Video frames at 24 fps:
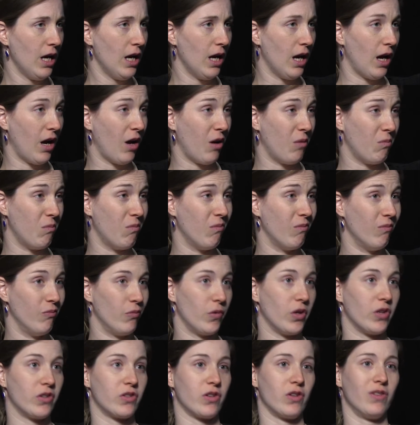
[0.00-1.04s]

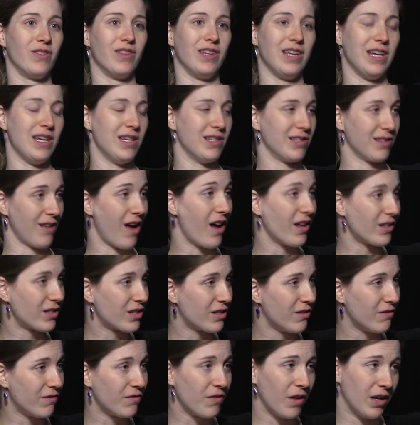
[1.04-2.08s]
There certainly is lots
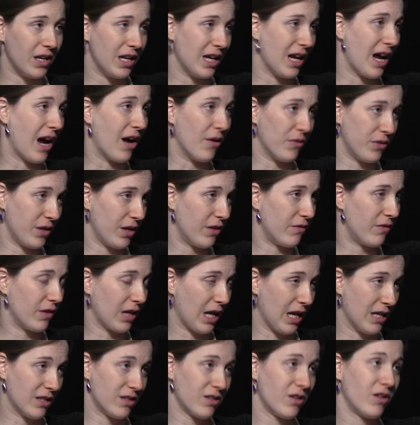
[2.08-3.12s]
of funding out there for
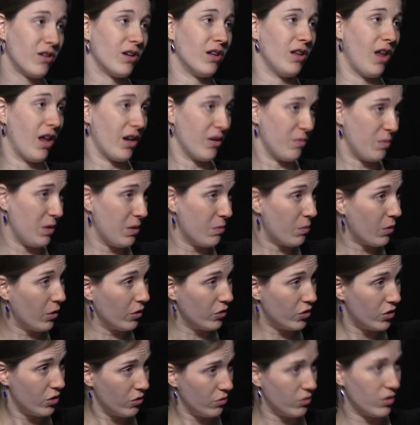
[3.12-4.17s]
cancer, and a lot of people
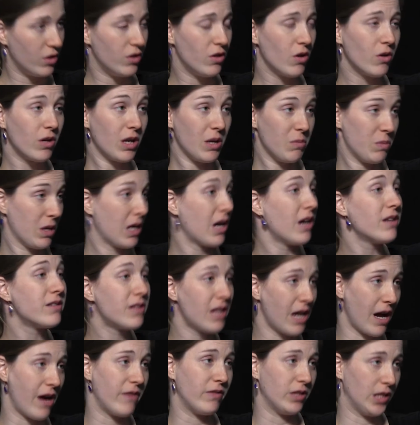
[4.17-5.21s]
choose to donate because
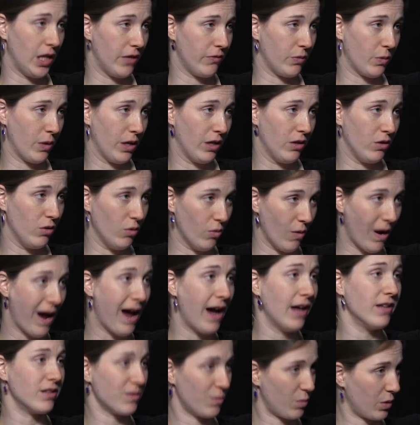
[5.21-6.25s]
they have a loved one who
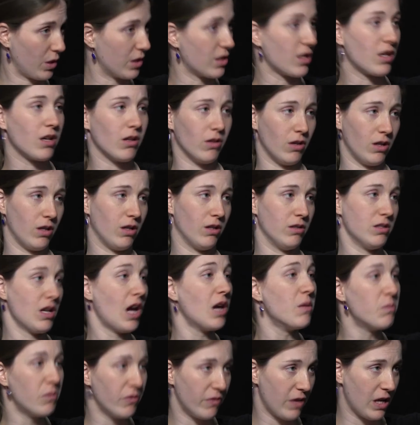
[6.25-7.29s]
has a particular
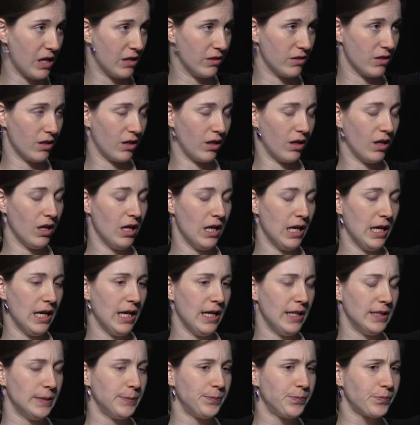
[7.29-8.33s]
type of cancer.
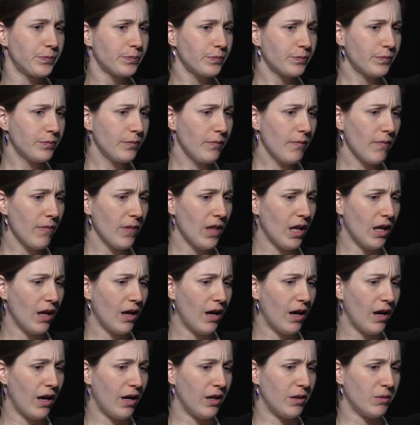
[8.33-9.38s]

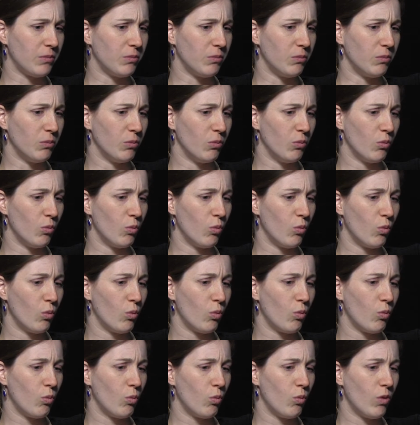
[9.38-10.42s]
And
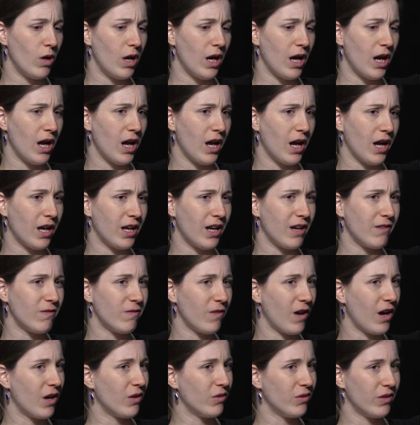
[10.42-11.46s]
I
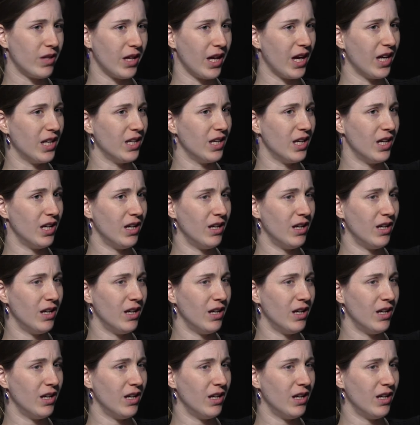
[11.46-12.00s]
found that